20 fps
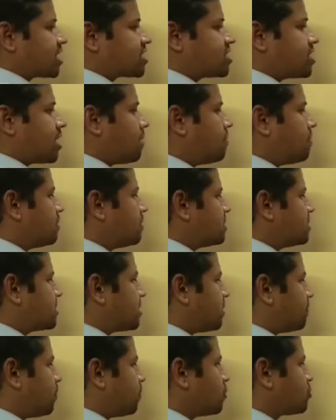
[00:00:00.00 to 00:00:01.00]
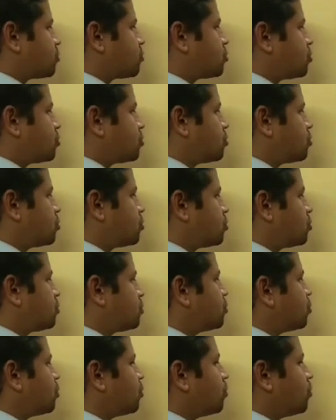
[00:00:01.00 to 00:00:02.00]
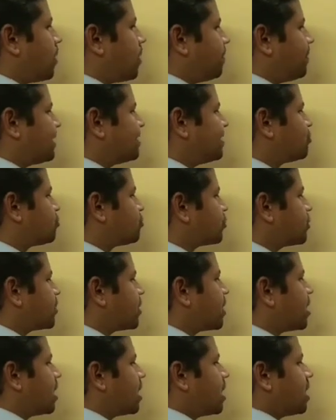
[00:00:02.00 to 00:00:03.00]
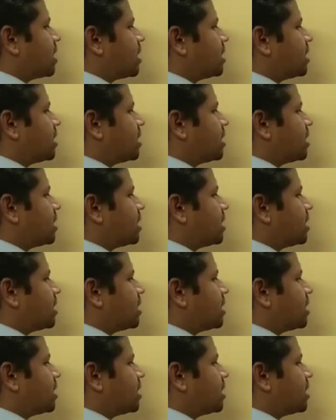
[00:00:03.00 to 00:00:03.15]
example. Suppose 2 upon 3